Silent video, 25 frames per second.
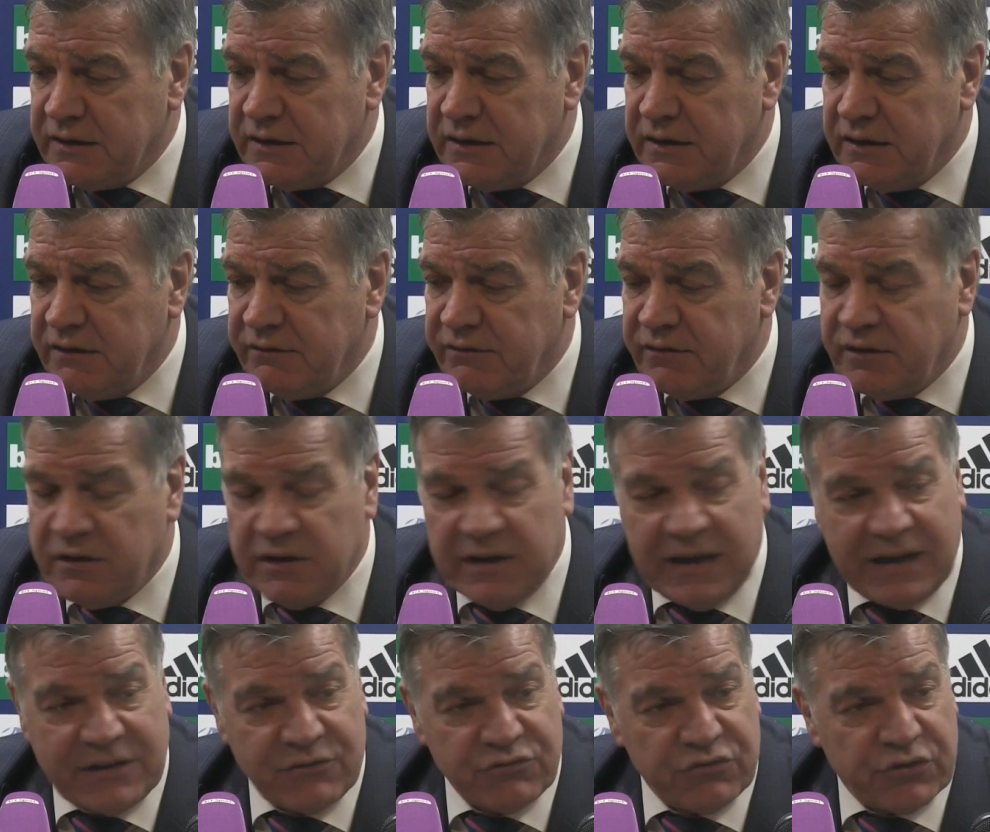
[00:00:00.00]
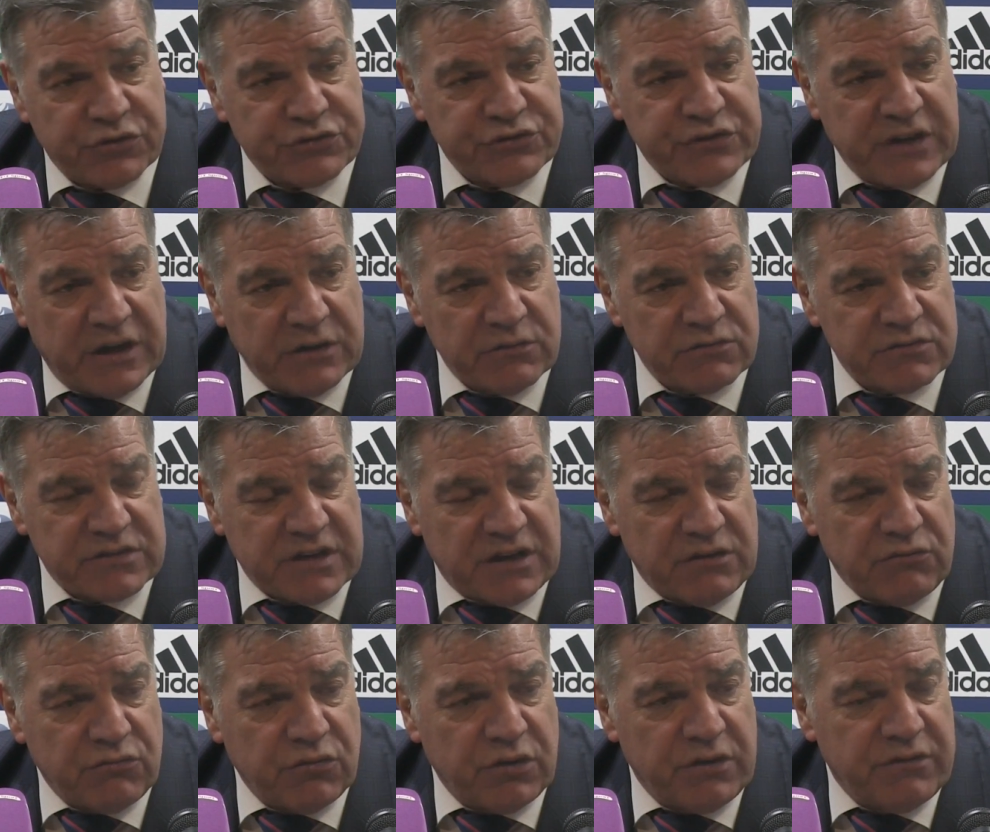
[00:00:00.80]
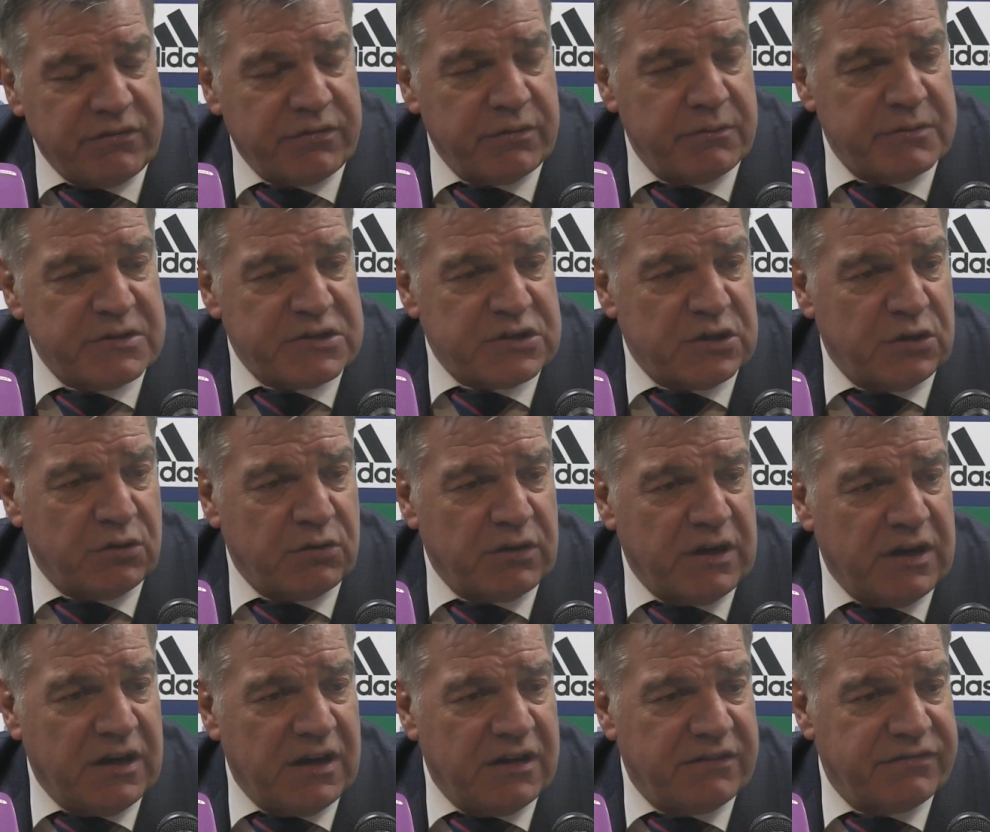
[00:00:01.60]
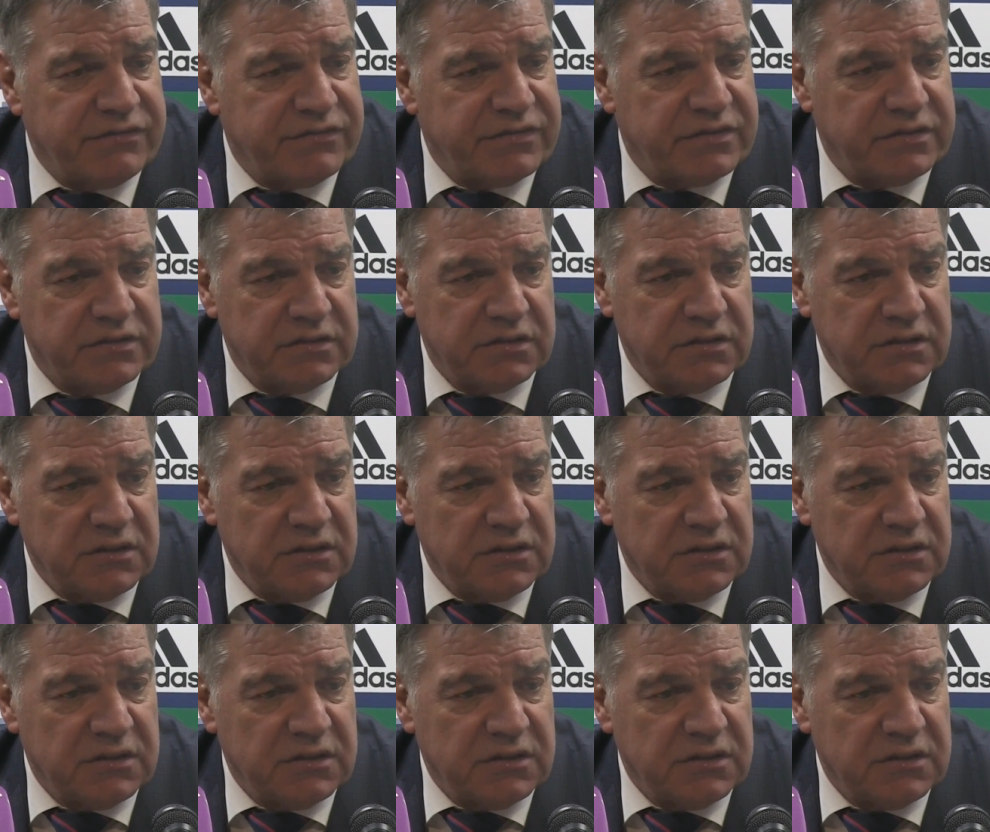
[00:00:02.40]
Of uh, Andros Townsend running from his own half,